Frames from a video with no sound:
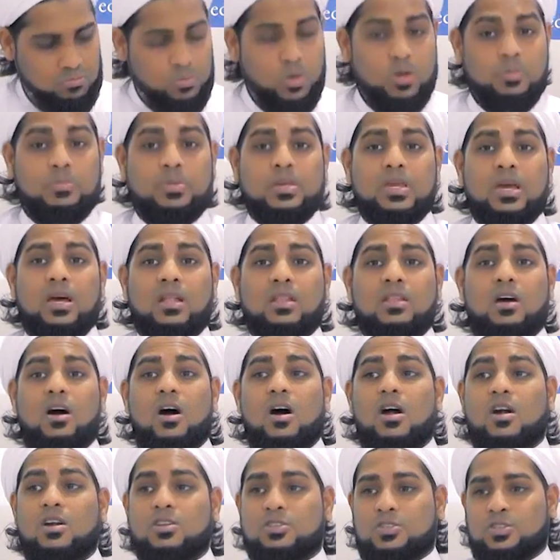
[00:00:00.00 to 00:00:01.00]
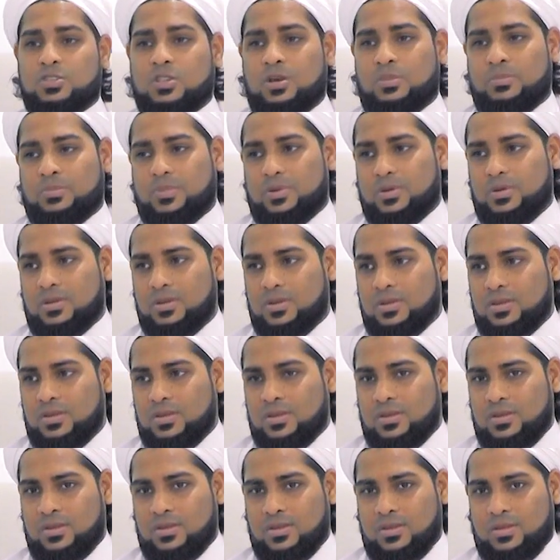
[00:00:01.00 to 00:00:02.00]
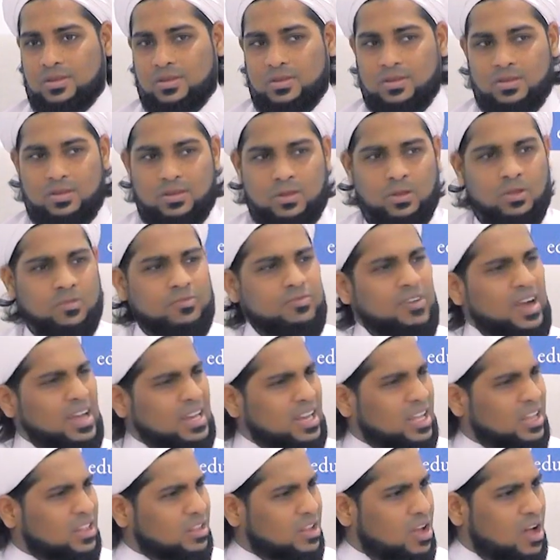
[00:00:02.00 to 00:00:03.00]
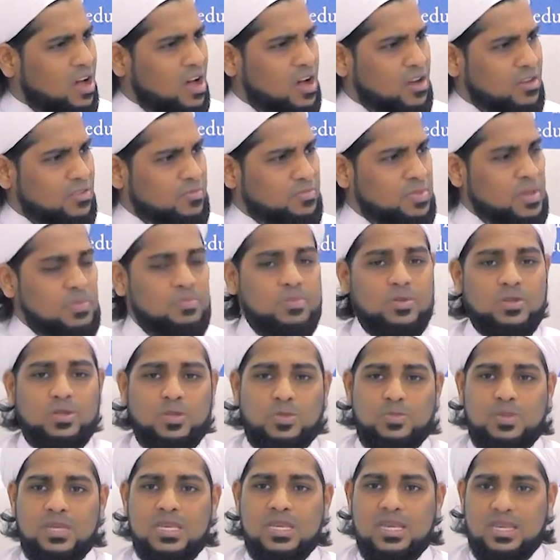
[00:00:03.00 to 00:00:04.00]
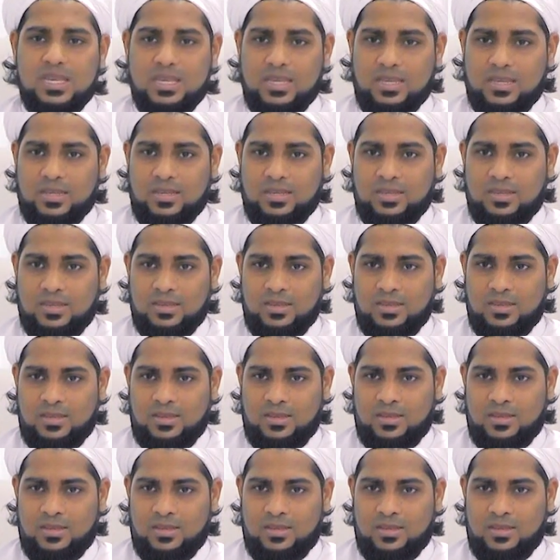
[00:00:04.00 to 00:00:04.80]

will be a large number. You'll find a lot of people speaking,